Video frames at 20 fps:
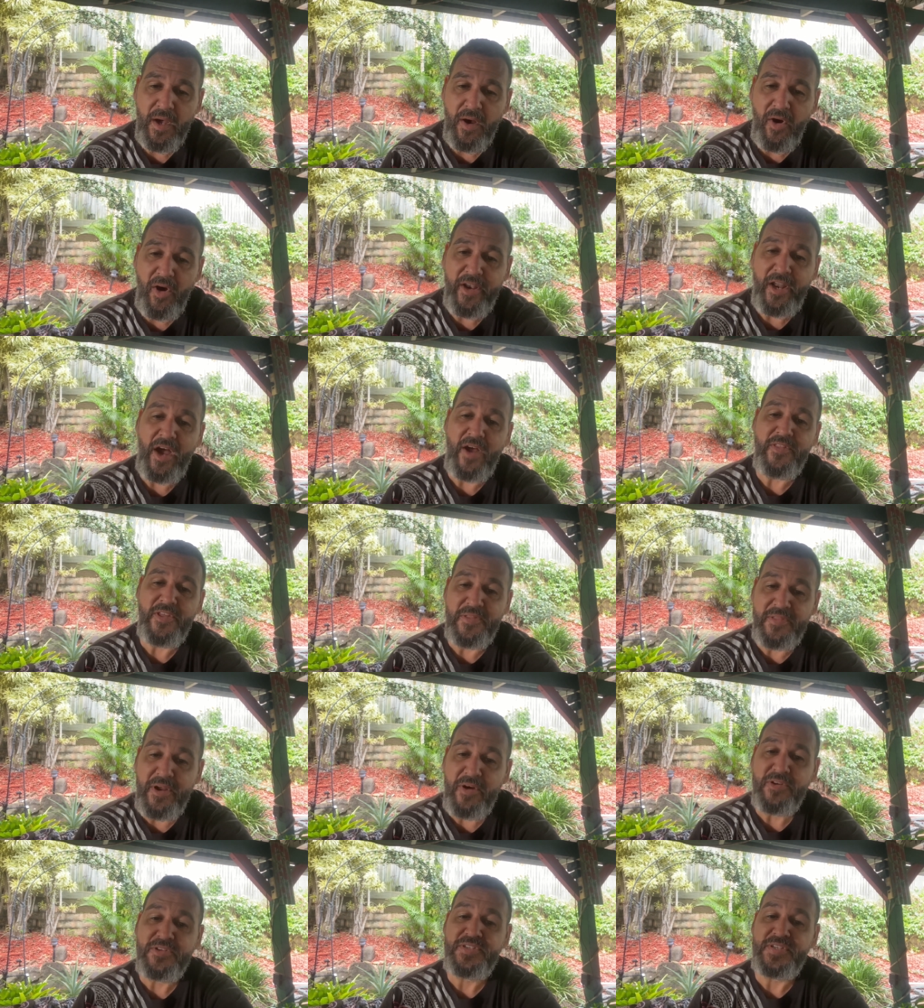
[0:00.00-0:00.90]
I know that
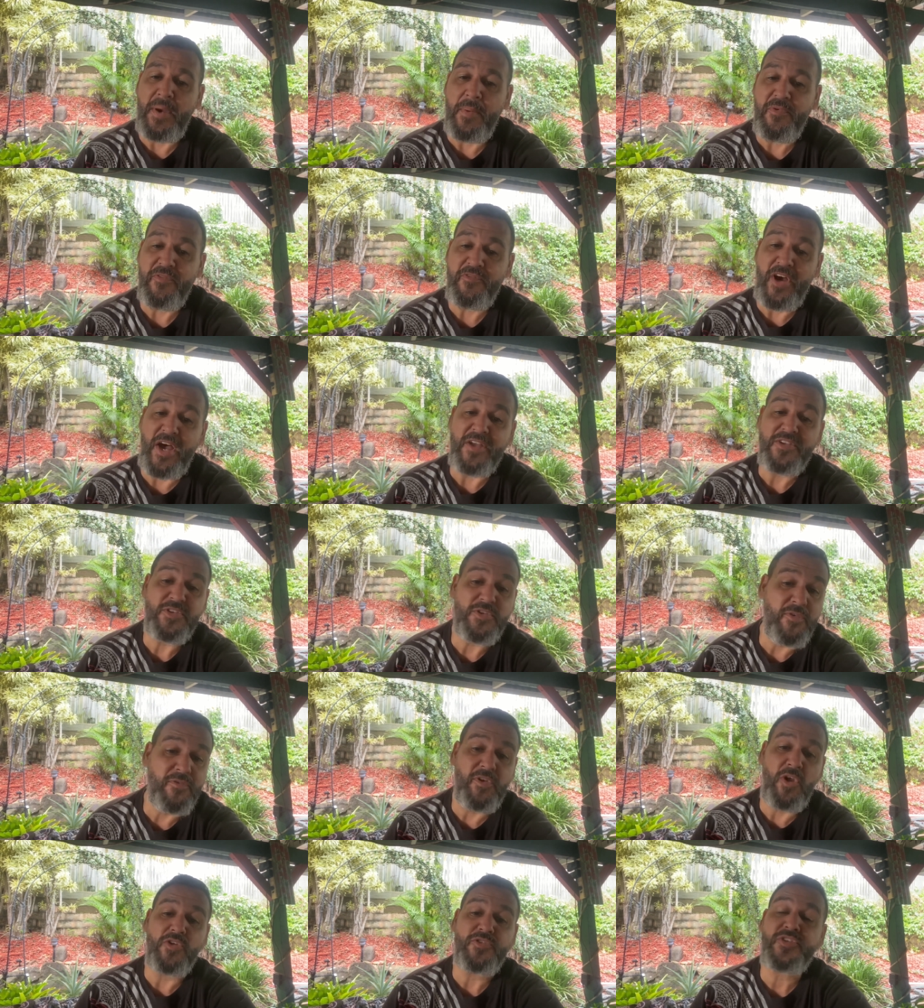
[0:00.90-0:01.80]
there are some of us
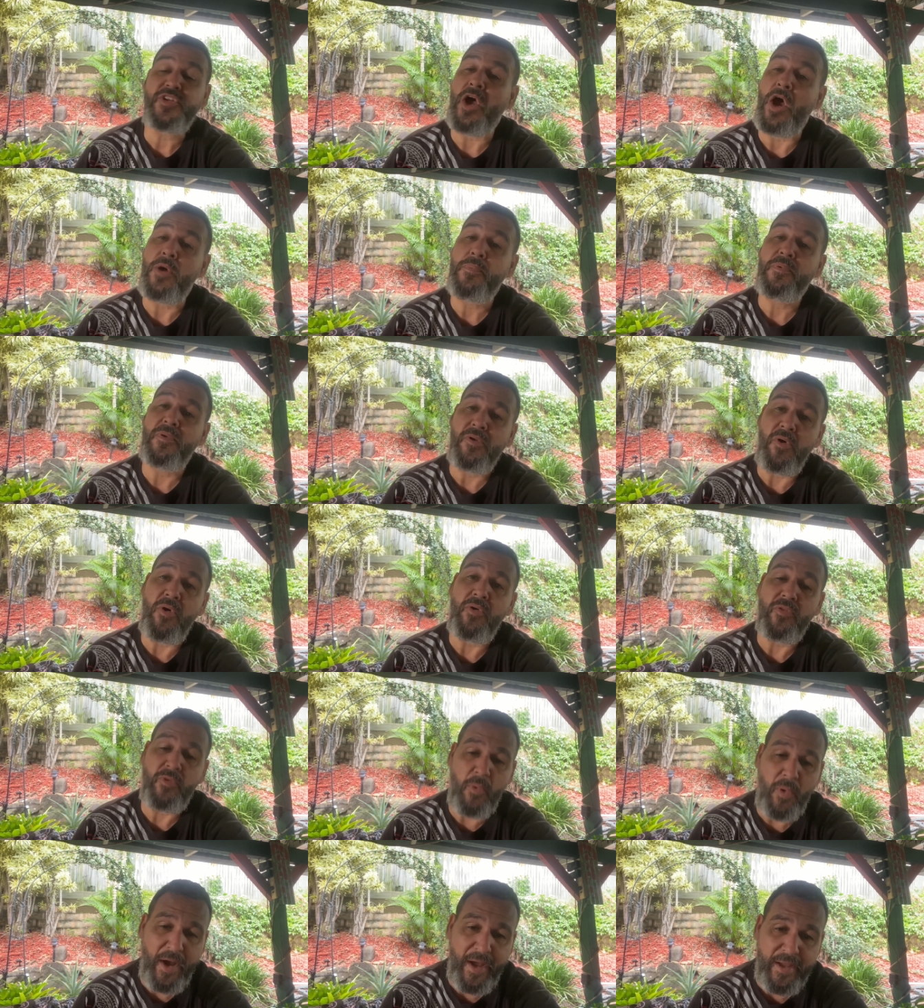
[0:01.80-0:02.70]
who've lost hope along
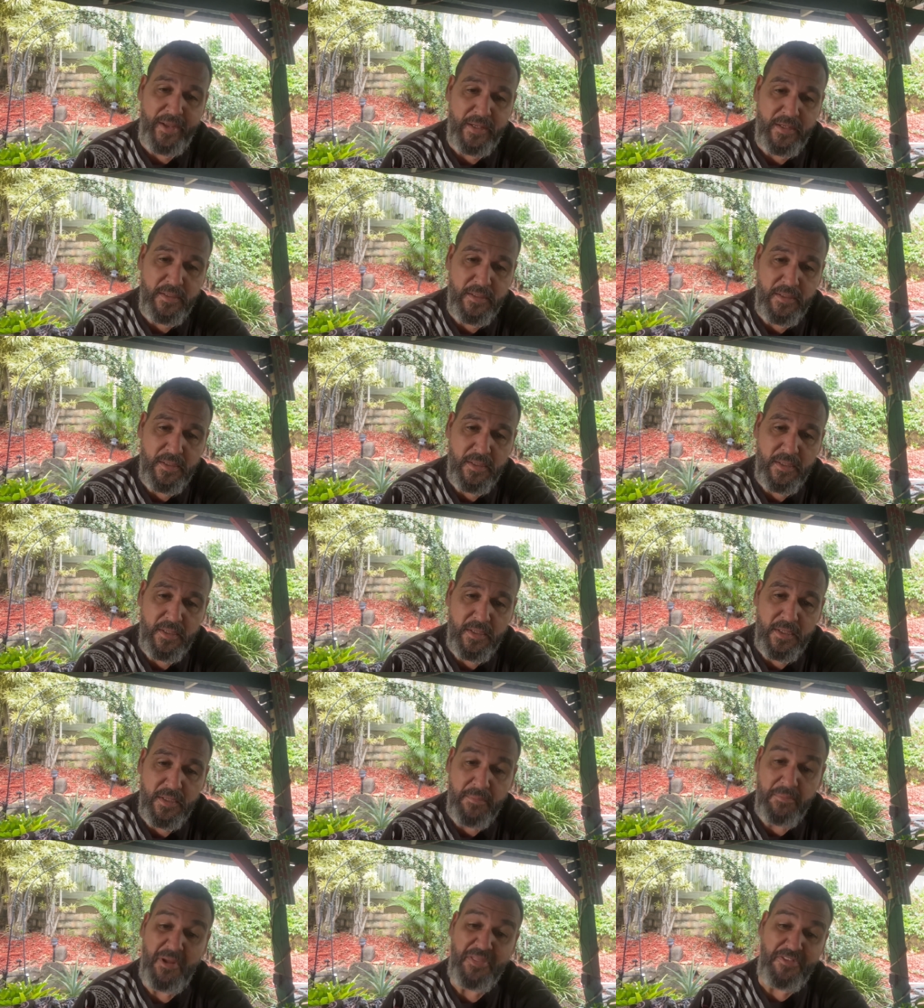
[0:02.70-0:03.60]
the way,
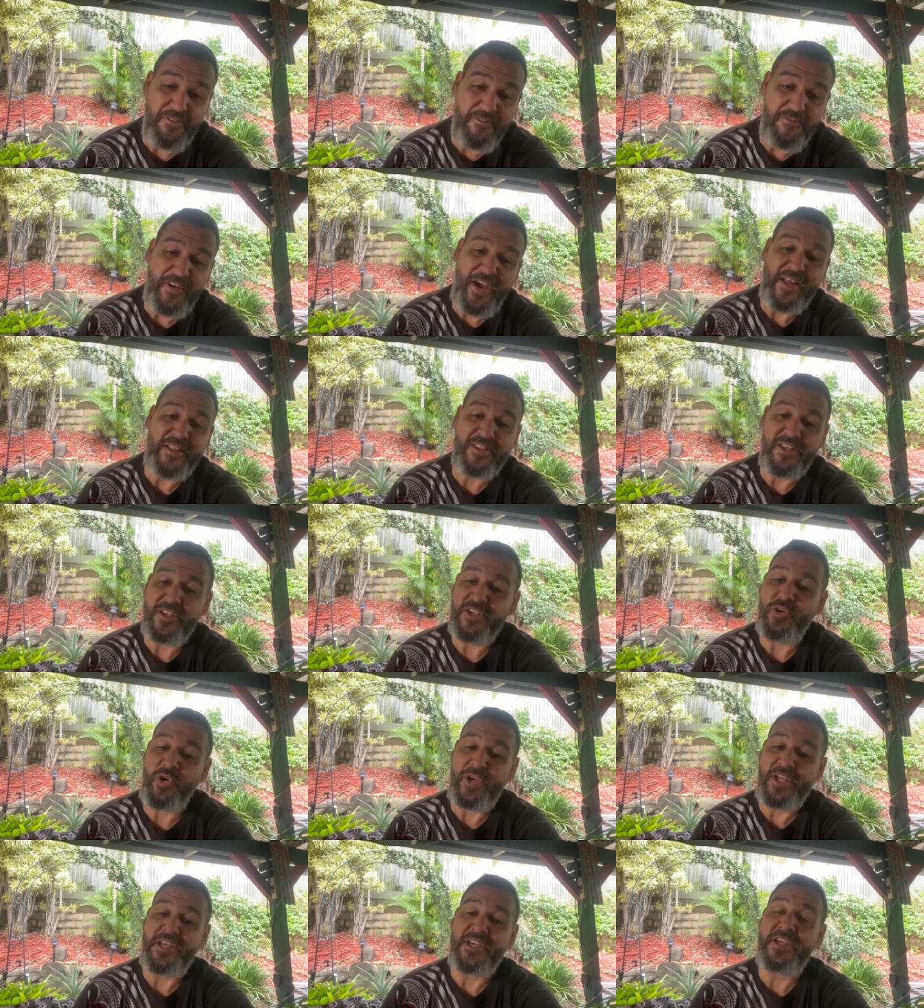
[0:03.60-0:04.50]
but the fact that
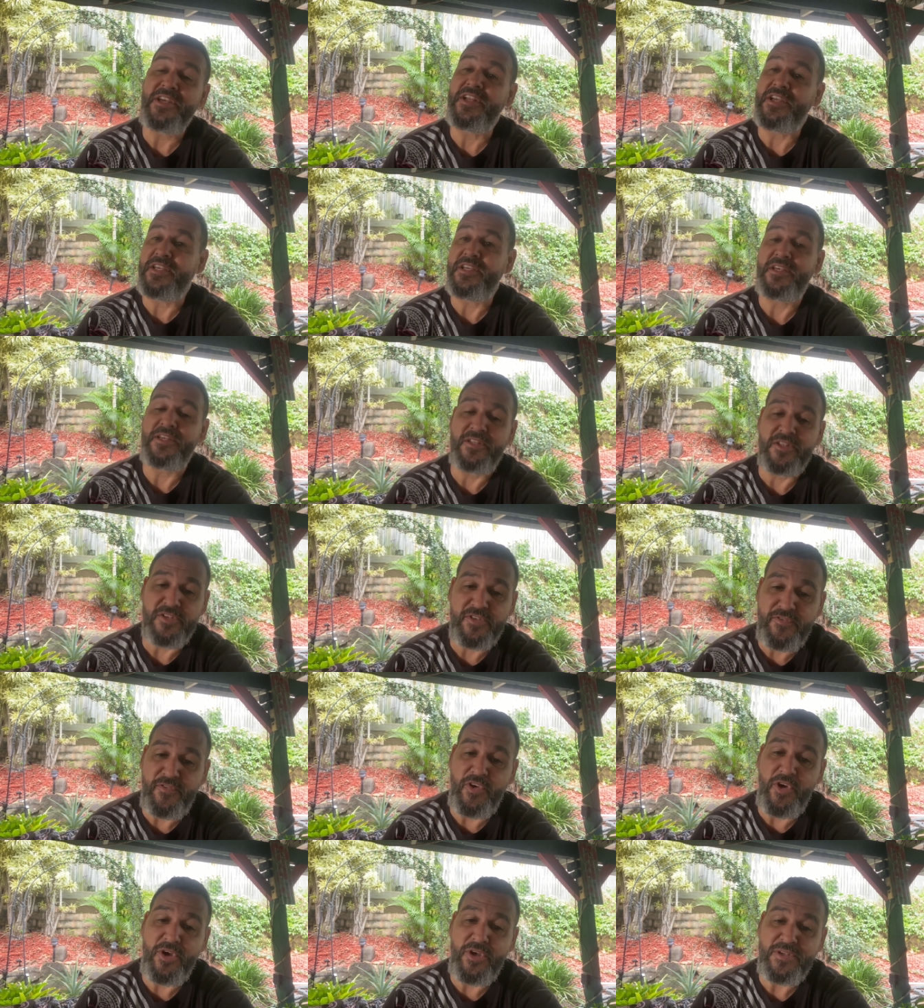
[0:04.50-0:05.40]
you're here to hear this
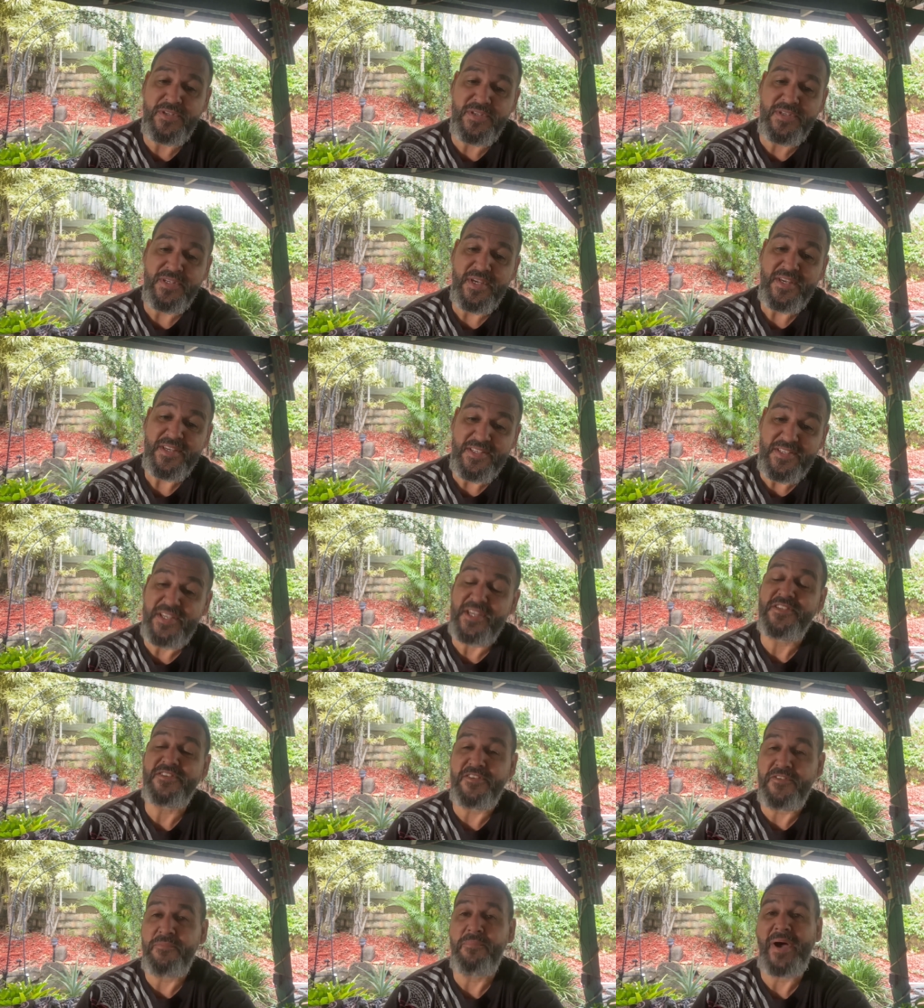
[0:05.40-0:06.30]
verse
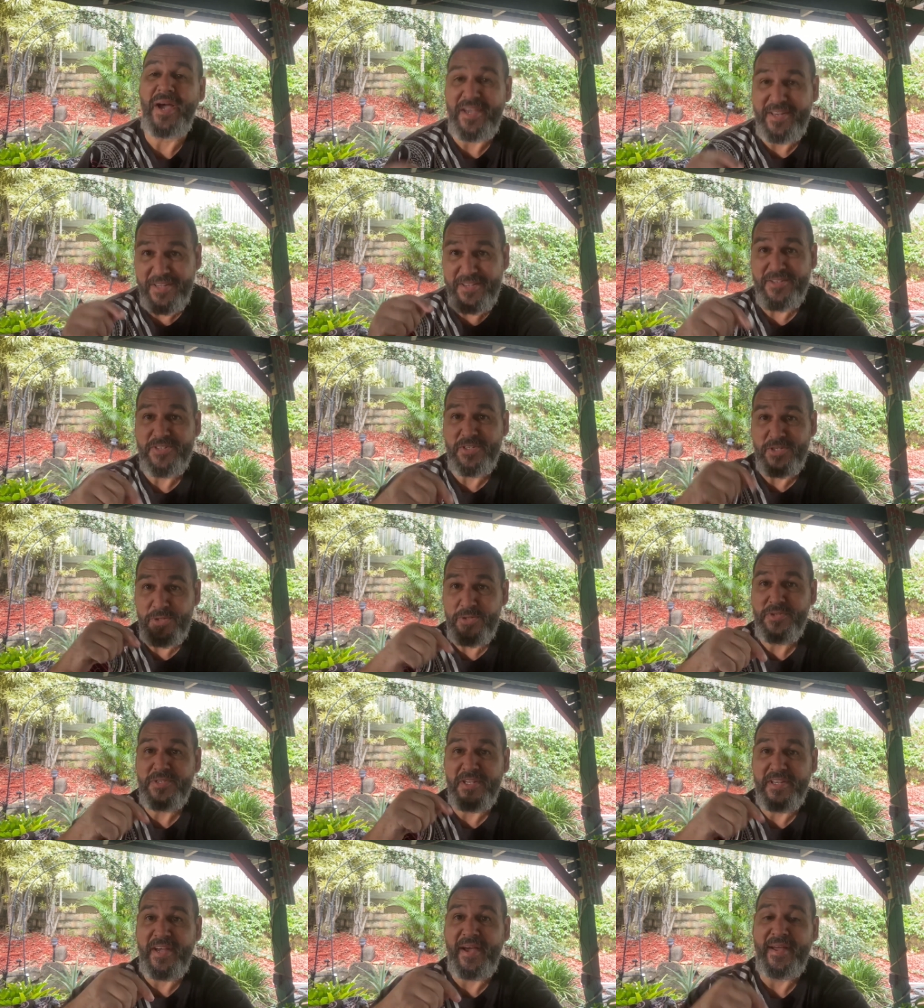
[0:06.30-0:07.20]
says you've made it to
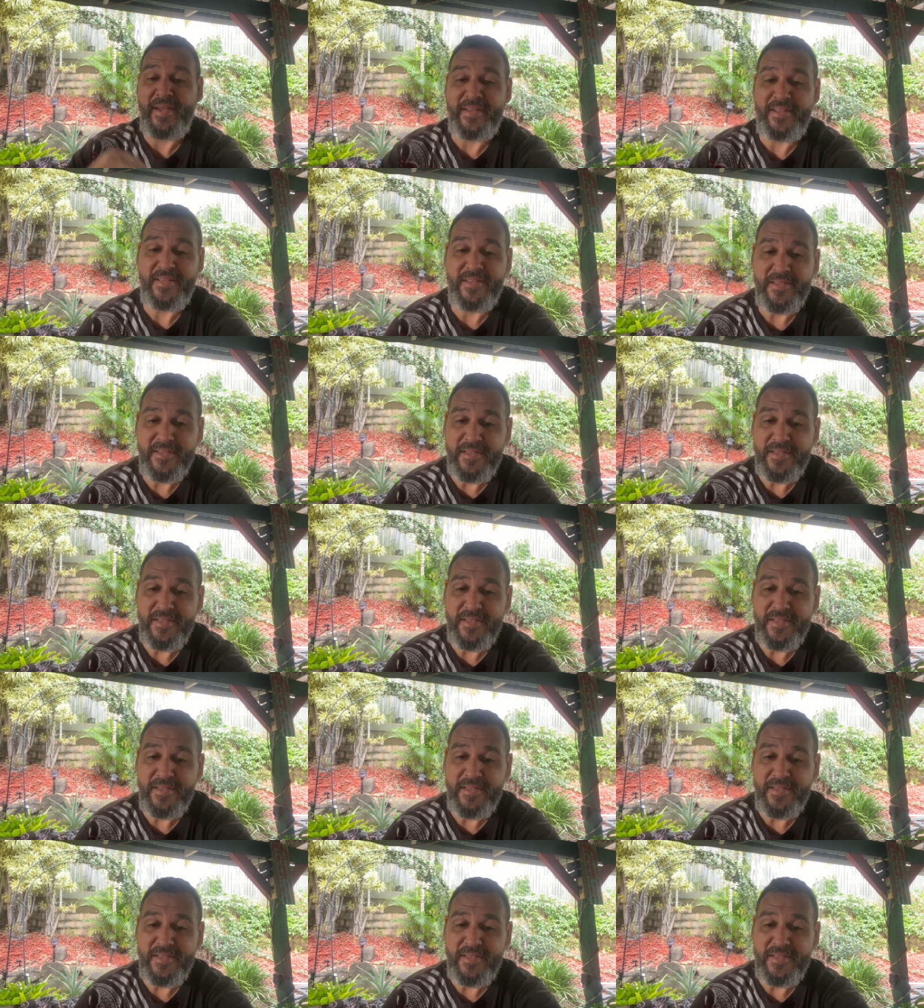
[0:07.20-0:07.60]
today.